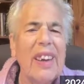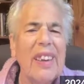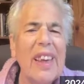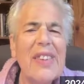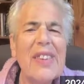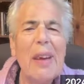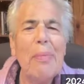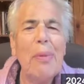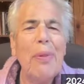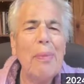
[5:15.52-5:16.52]
Last night
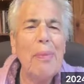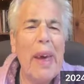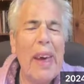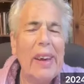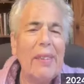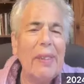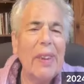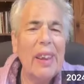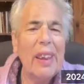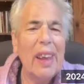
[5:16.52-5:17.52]
before bed,
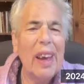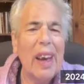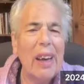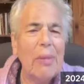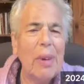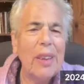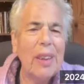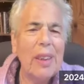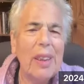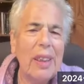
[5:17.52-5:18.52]
I read
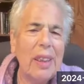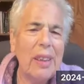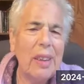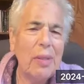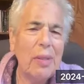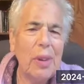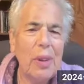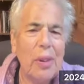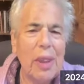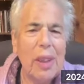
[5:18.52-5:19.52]
the lead
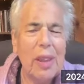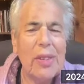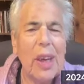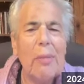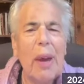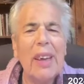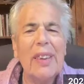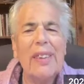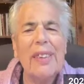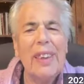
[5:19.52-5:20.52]
interview in a Sun
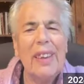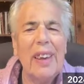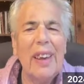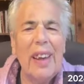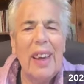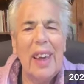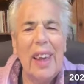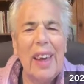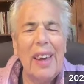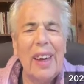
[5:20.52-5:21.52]
magazine,
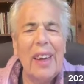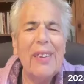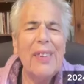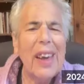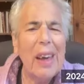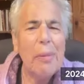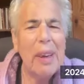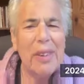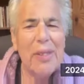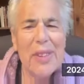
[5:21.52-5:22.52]
and I didn't think I'd be
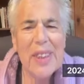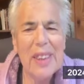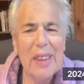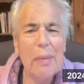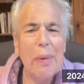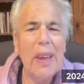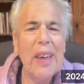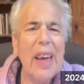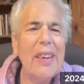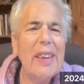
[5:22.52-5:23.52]
interested in it, but
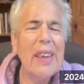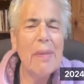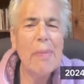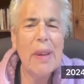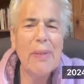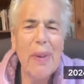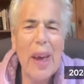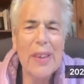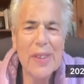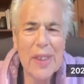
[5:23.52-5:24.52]
it ended up being
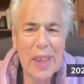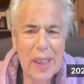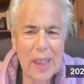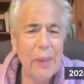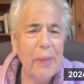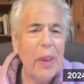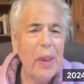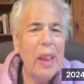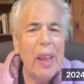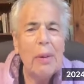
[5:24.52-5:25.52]
fascinating.
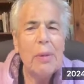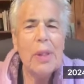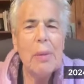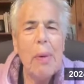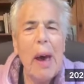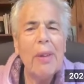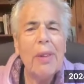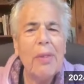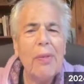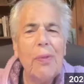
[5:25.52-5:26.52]
It was
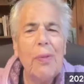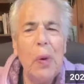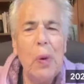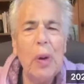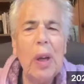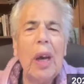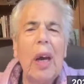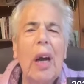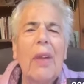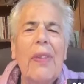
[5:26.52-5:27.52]
about the food
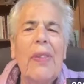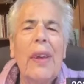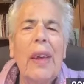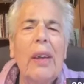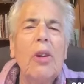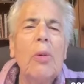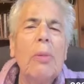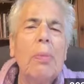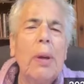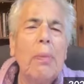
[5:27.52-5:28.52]
that the
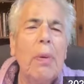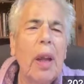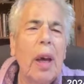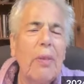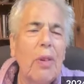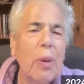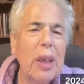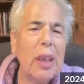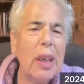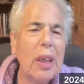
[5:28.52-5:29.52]
Inuit people of
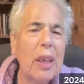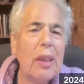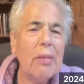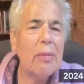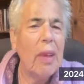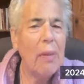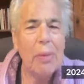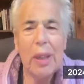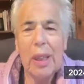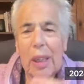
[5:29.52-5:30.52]
Greenland have
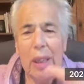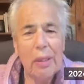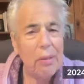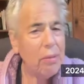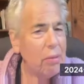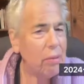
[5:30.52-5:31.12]
been eating,